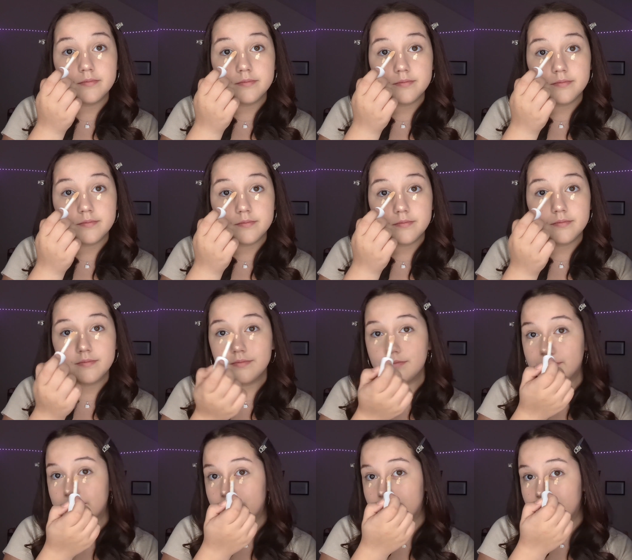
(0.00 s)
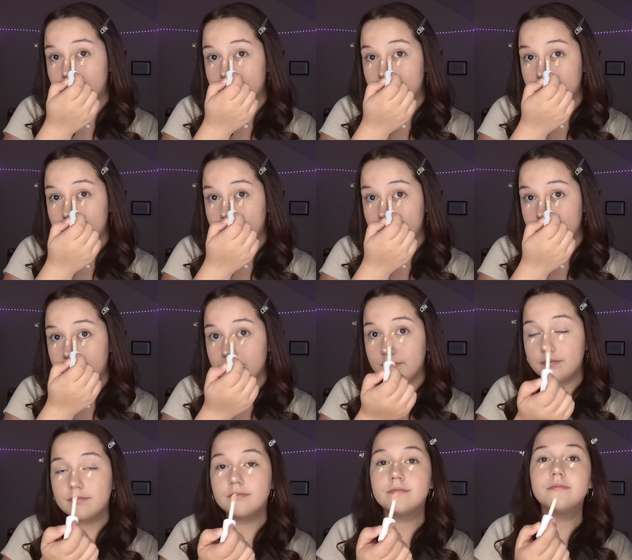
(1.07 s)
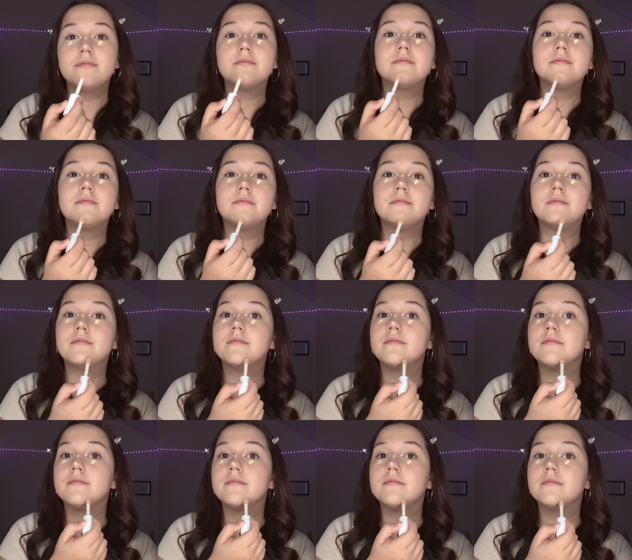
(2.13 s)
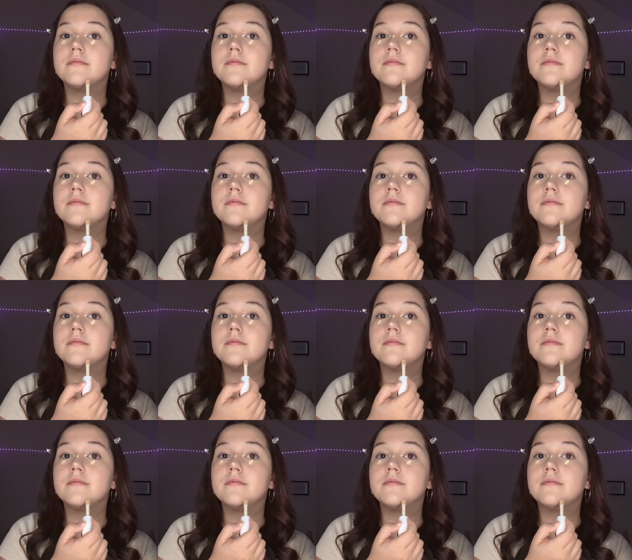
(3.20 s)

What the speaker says: (no one is talking)